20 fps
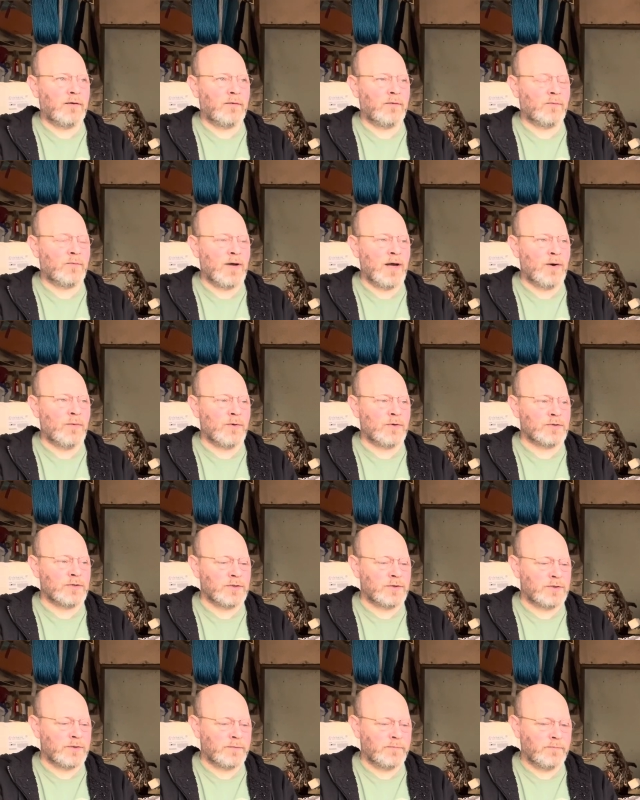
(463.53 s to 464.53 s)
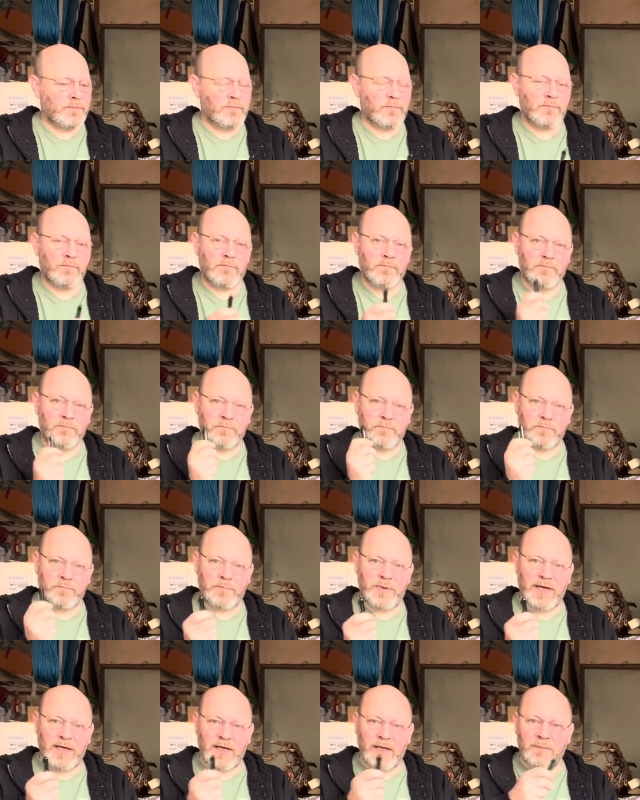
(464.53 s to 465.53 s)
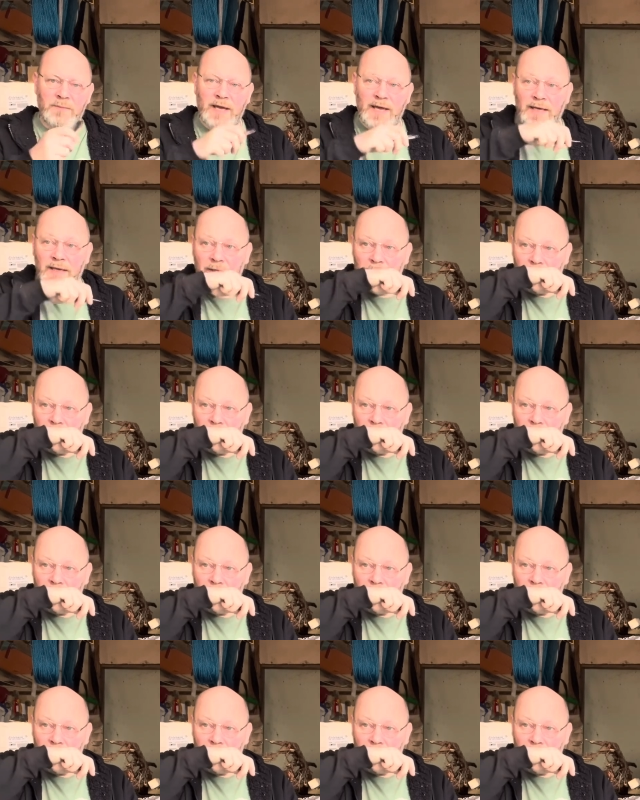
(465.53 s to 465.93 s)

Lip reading: Where was it? Pity Me